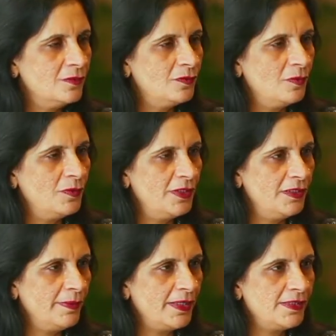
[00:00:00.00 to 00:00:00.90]
from
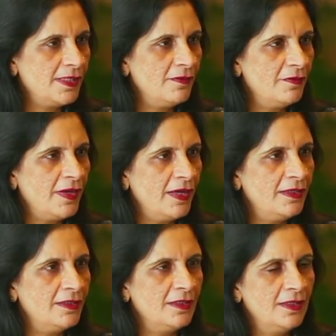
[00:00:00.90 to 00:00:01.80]
within myself,
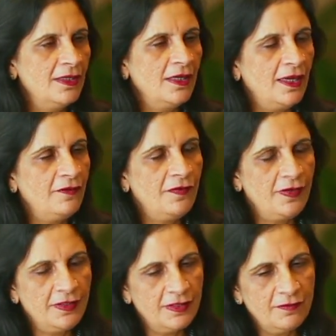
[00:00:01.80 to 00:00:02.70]
and I
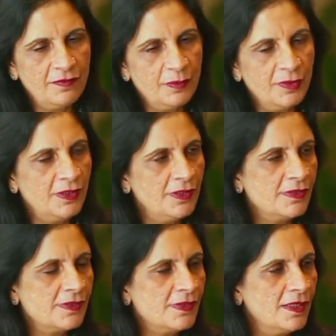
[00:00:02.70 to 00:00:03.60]
felt that everybody
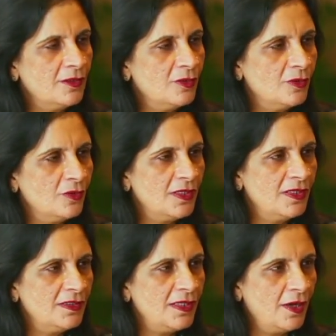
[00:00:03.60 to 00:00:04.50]
is,
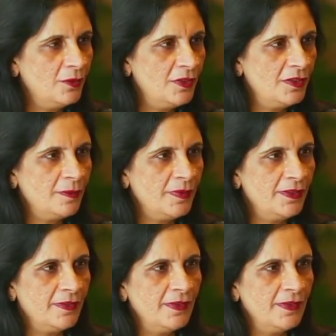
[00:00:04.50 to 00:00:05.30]
looking down at me.